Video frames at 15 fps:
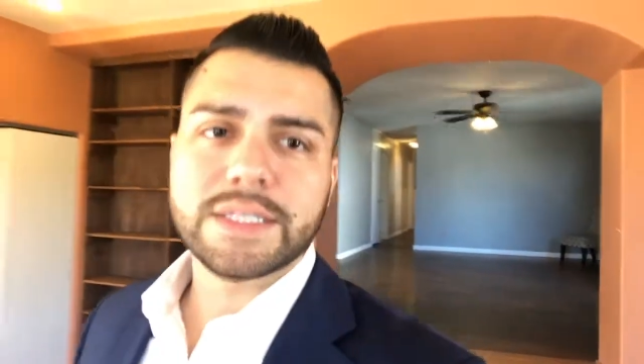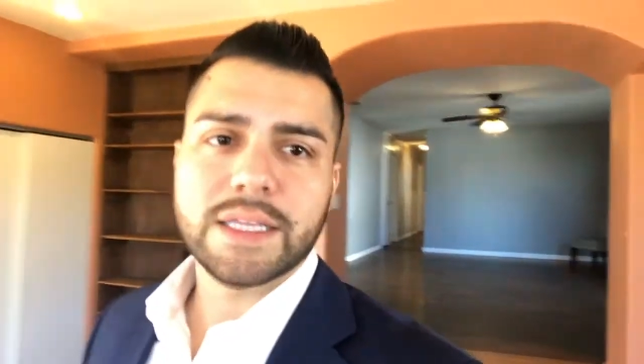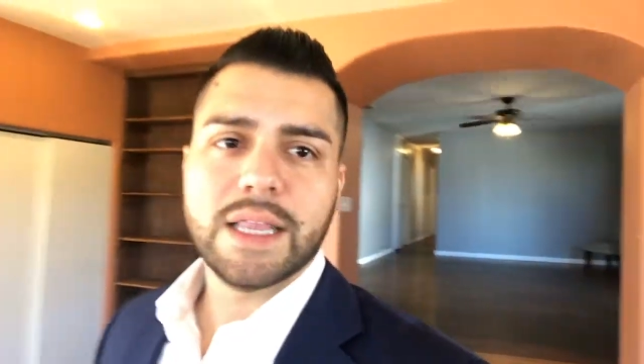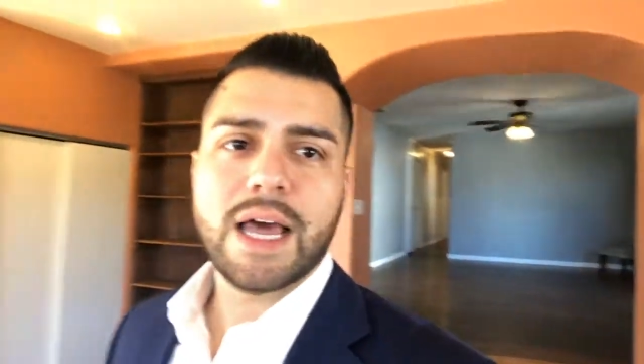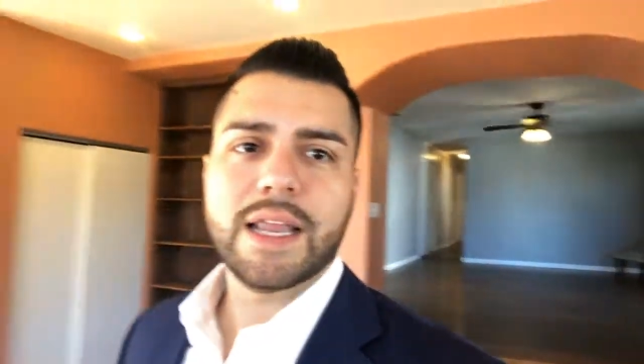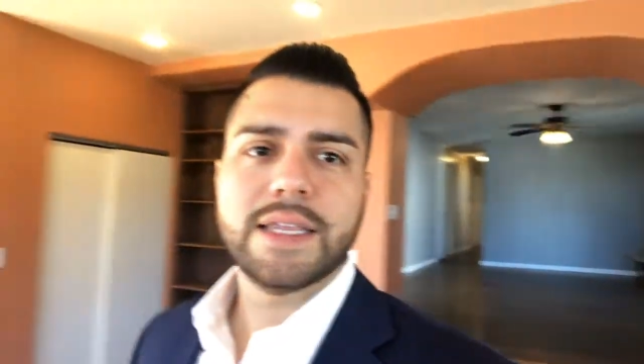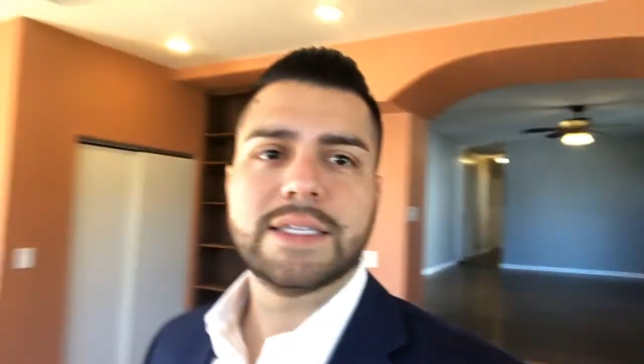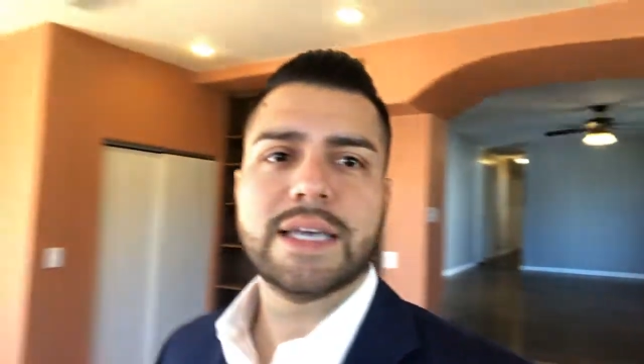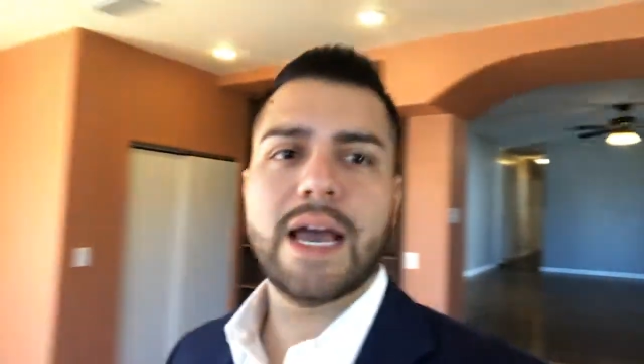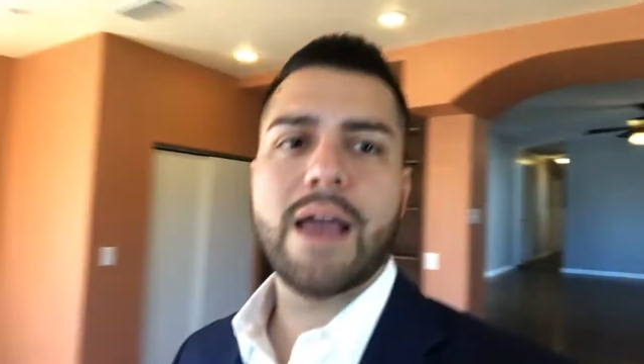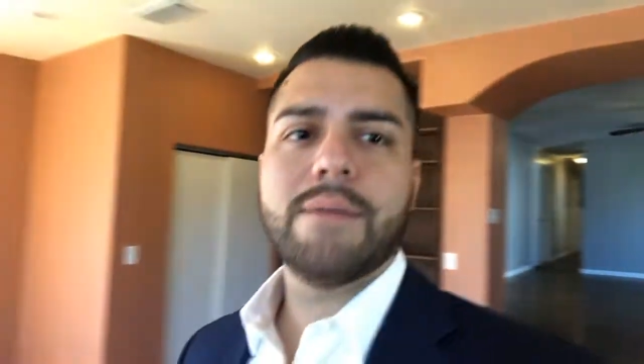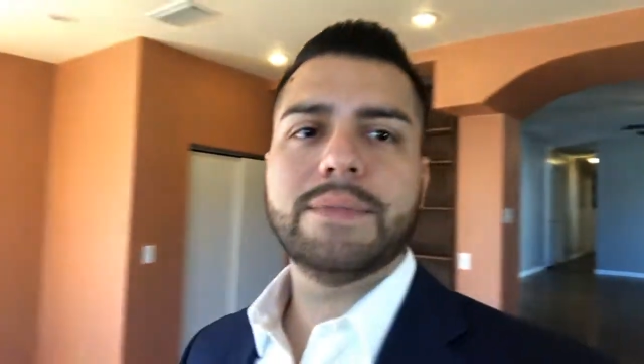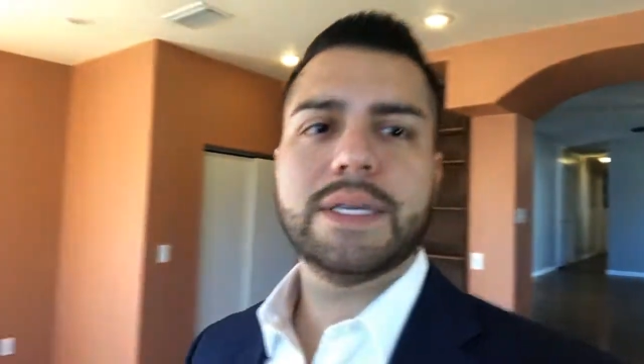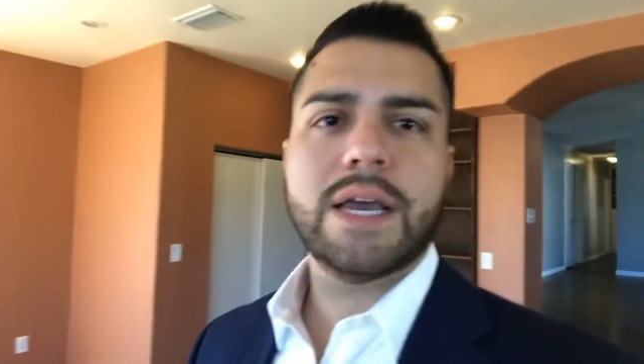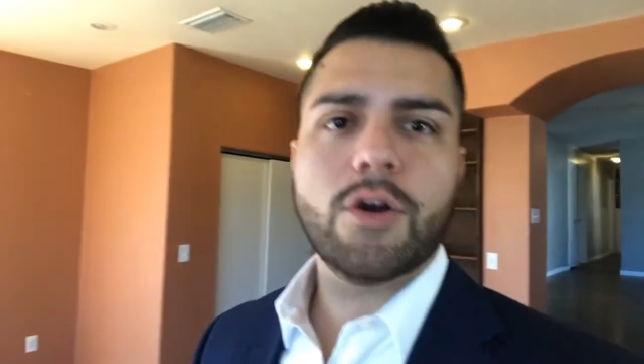a lot of the
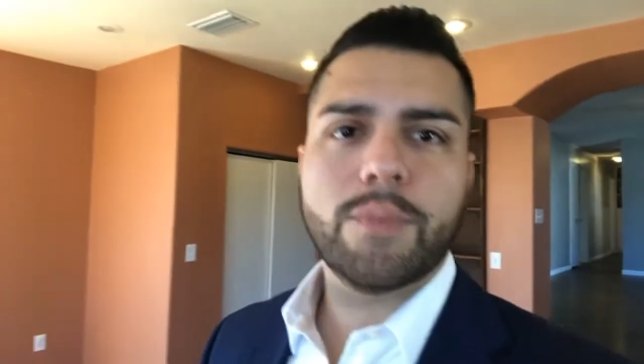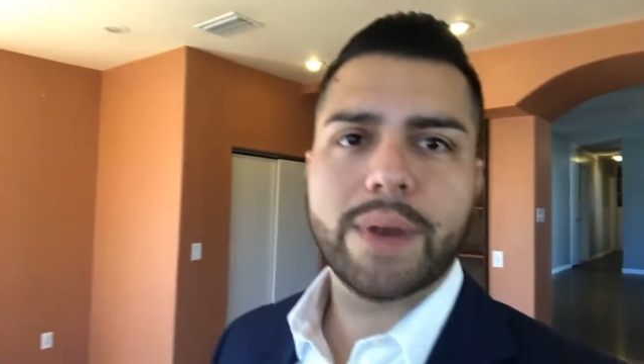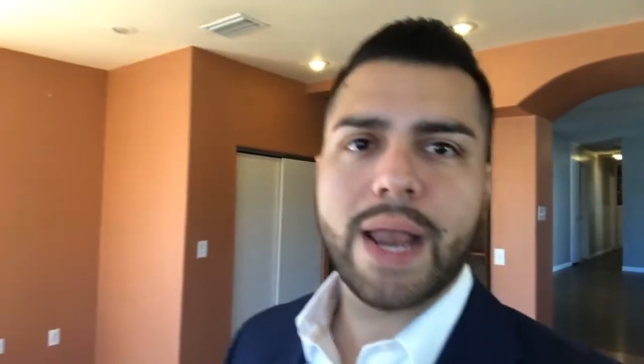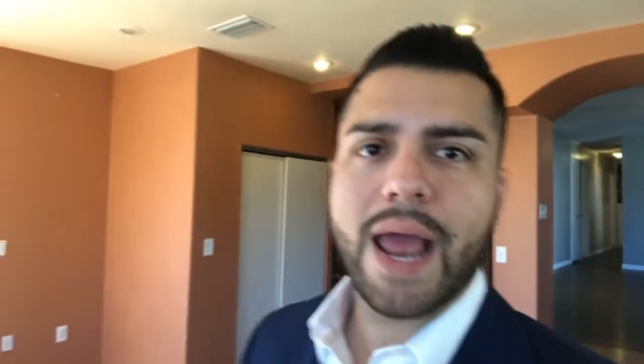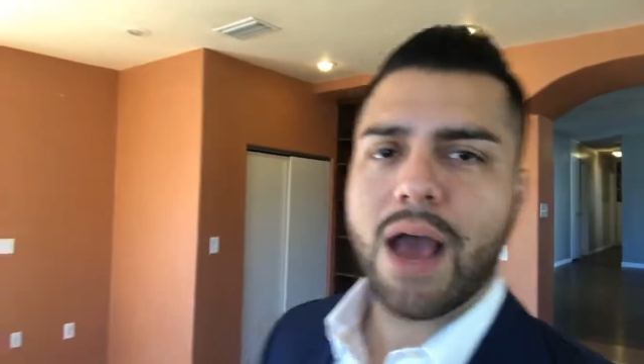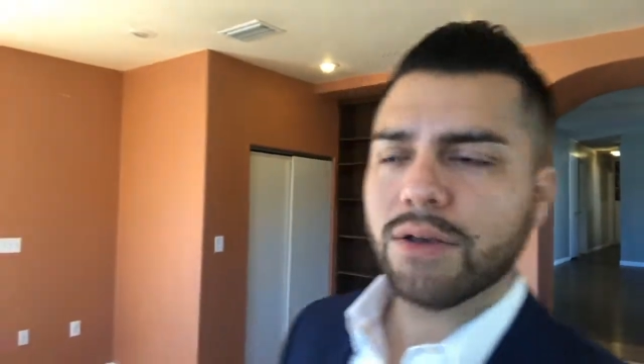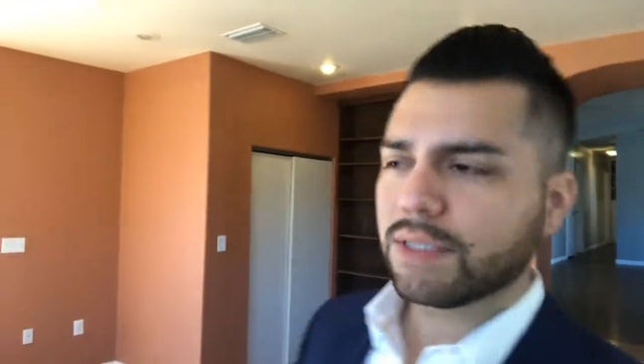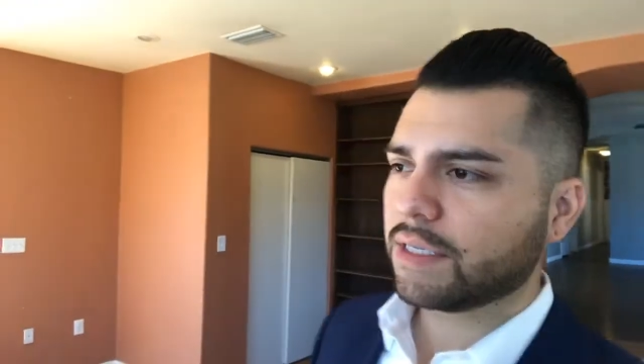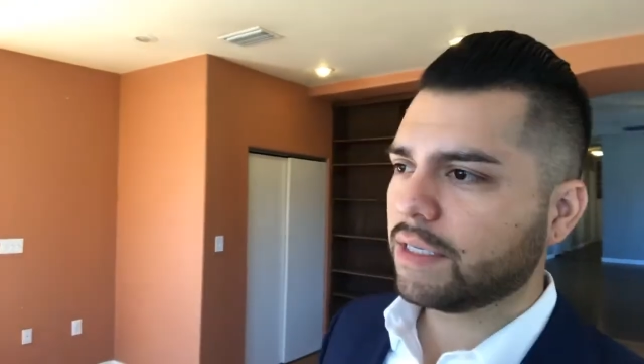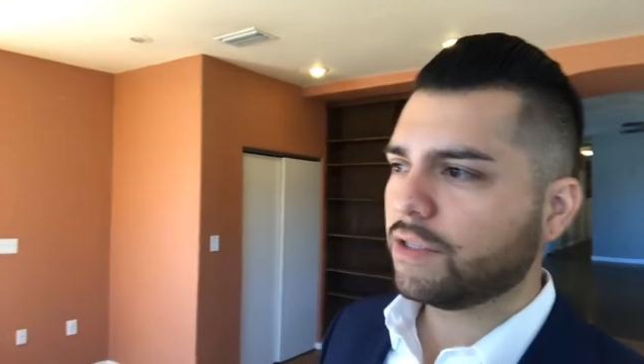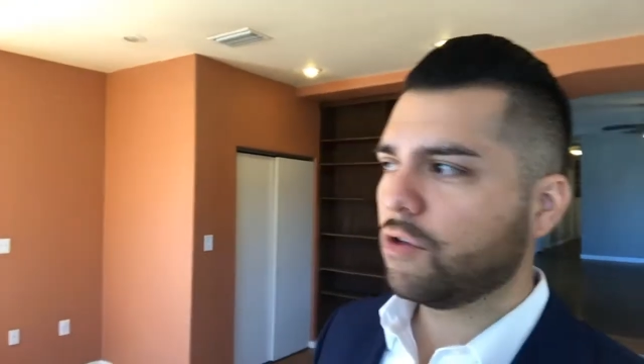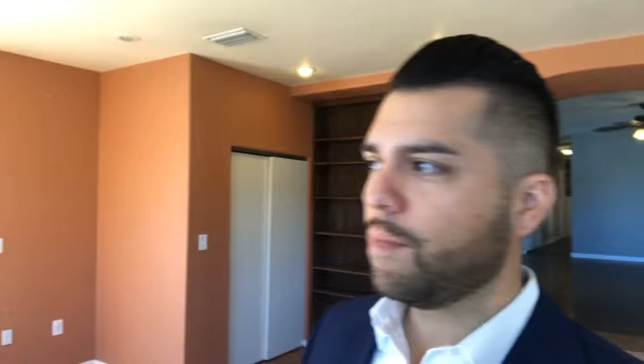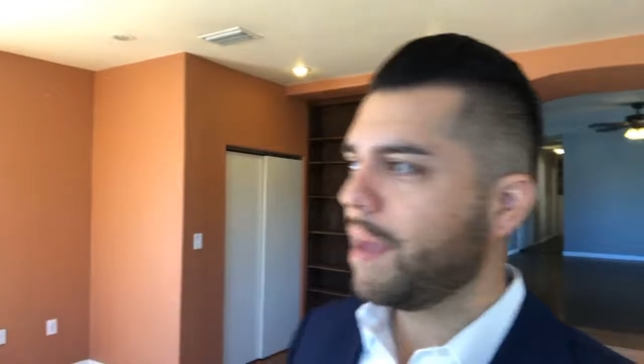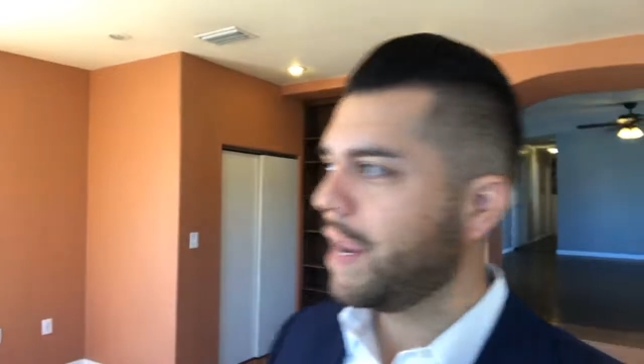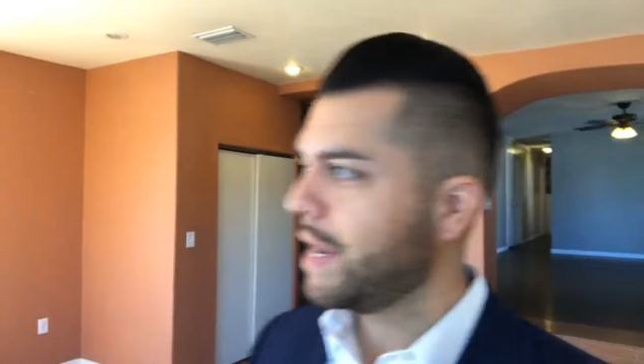times at open houses,
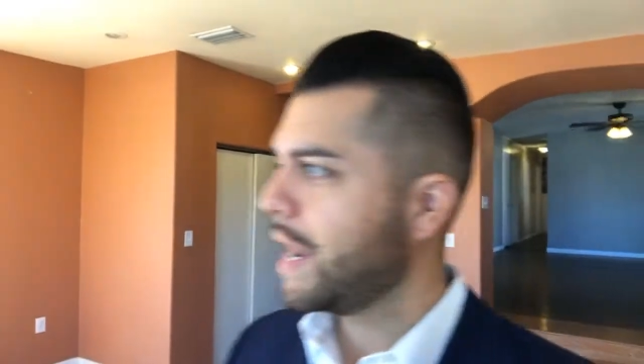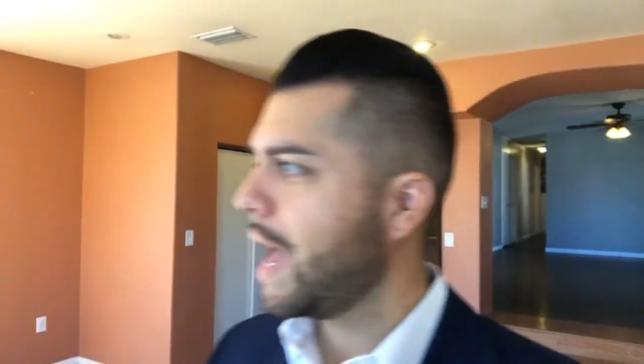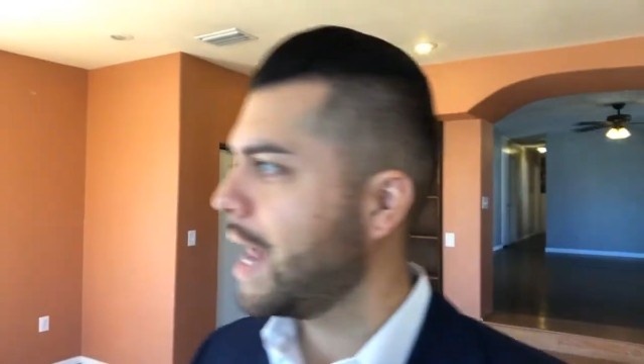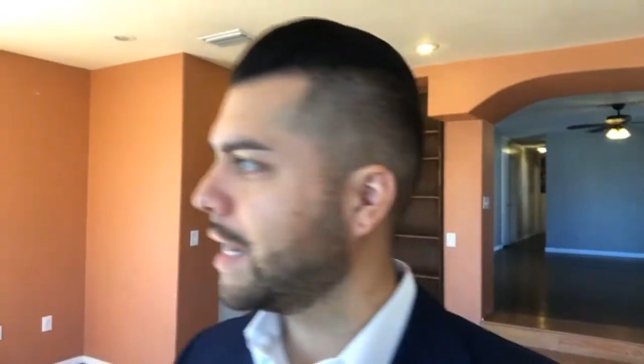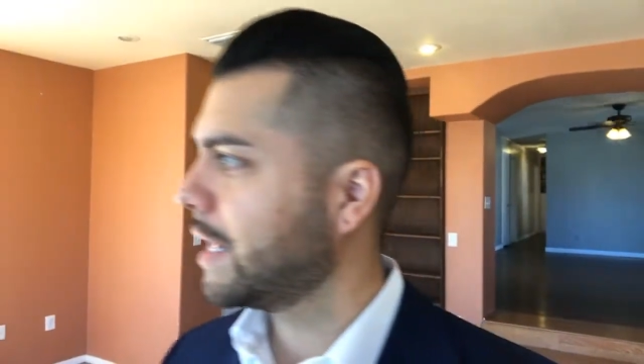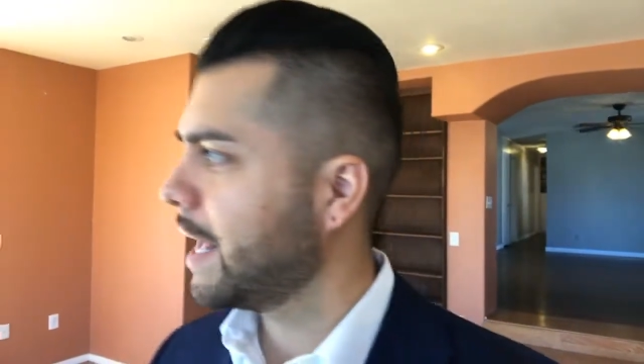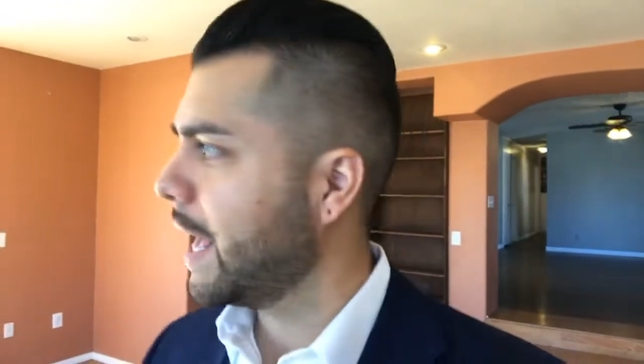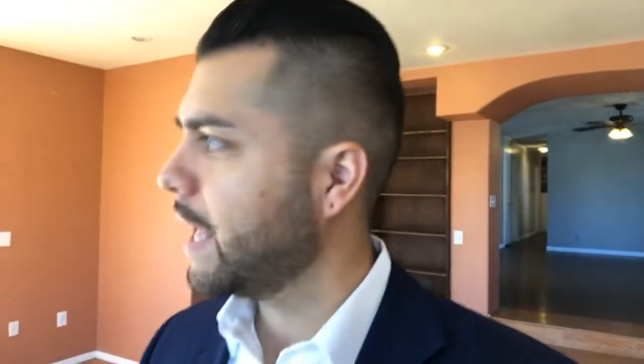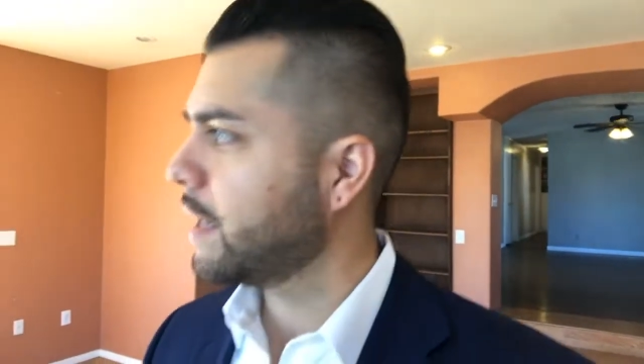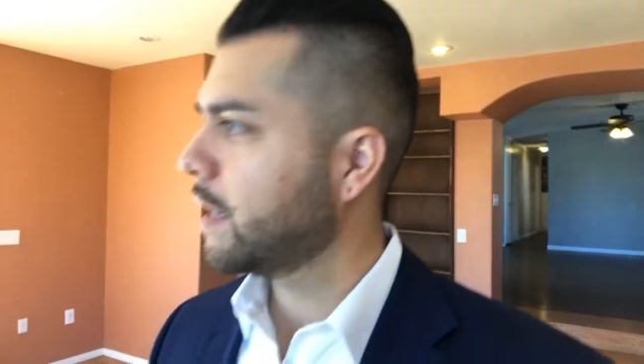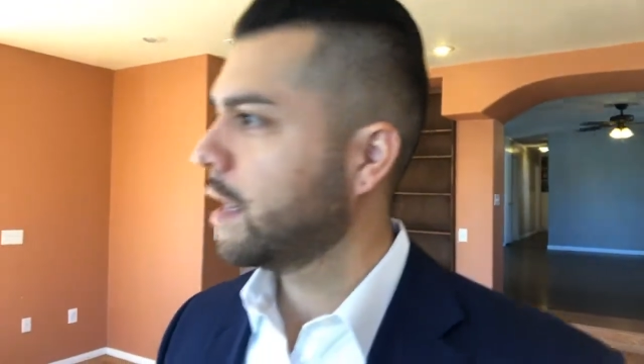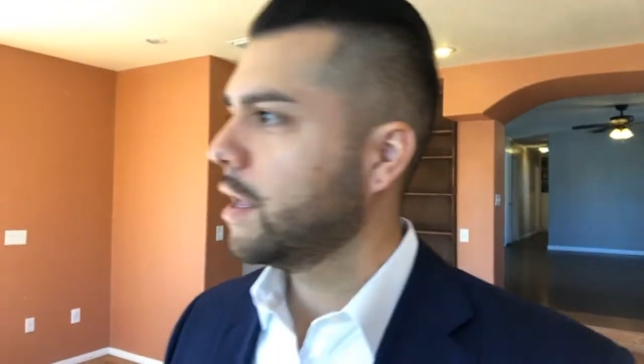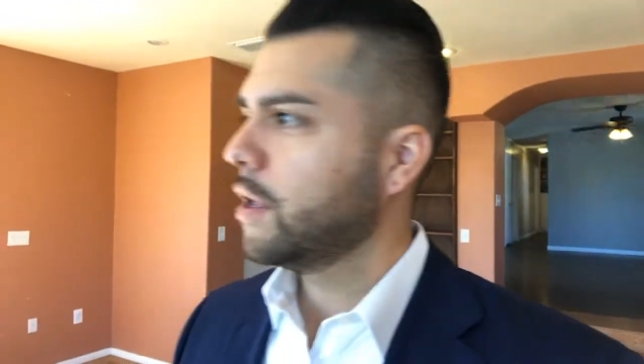you may not get